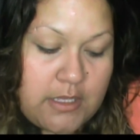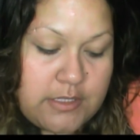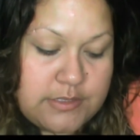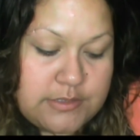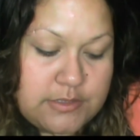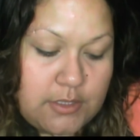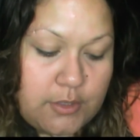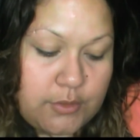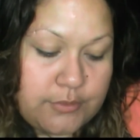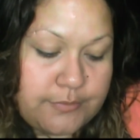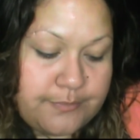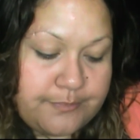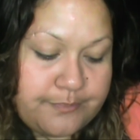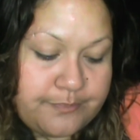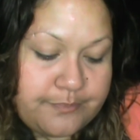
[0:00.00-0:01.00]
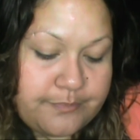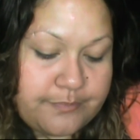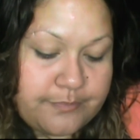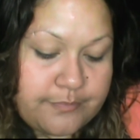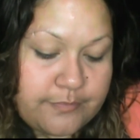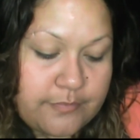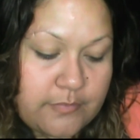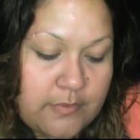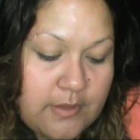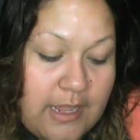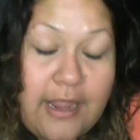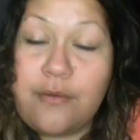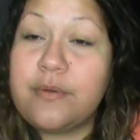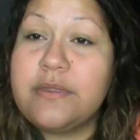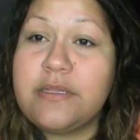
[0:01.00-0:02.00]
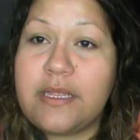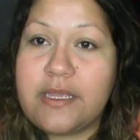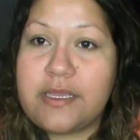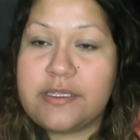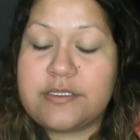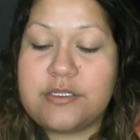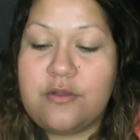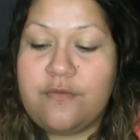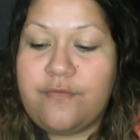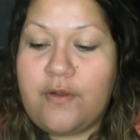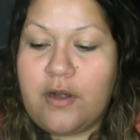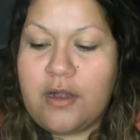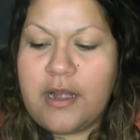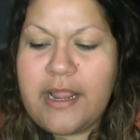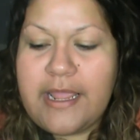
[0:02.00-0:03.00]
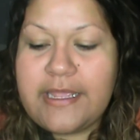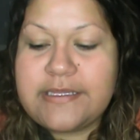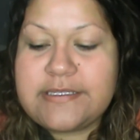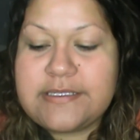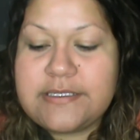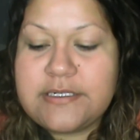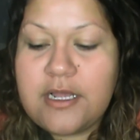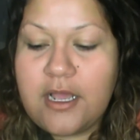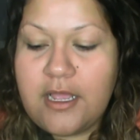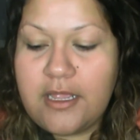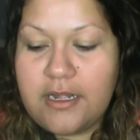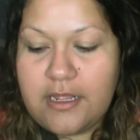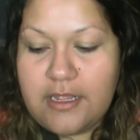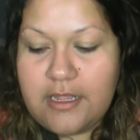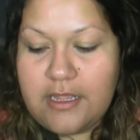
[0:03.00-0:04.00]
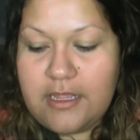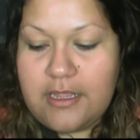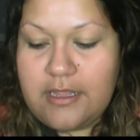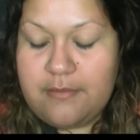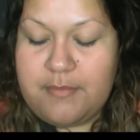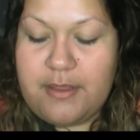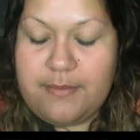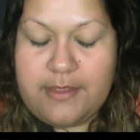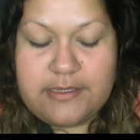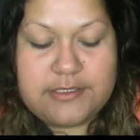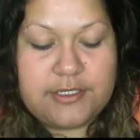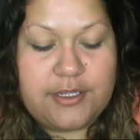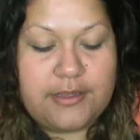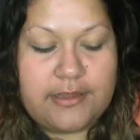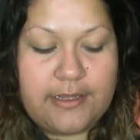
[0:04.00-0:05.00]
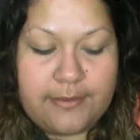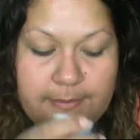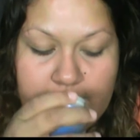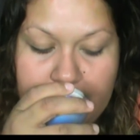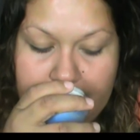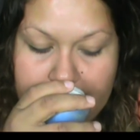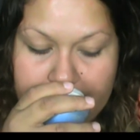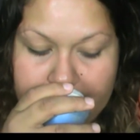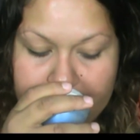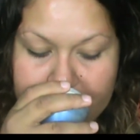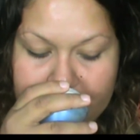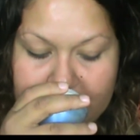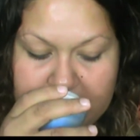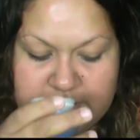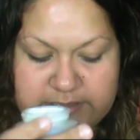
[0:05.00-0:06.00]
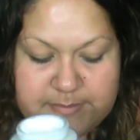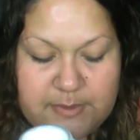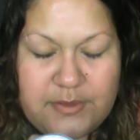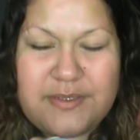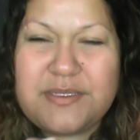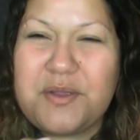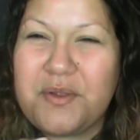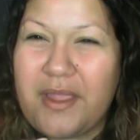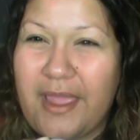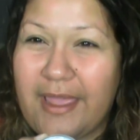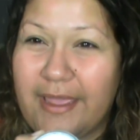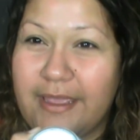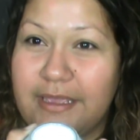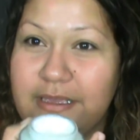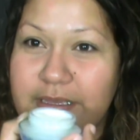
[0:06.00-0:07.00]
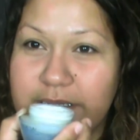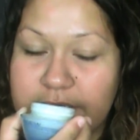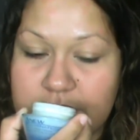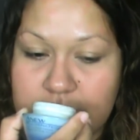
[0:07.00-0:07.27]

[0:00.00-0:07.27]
So I really like it so far. It's not, and maybe that's a good thing, the smell is okay.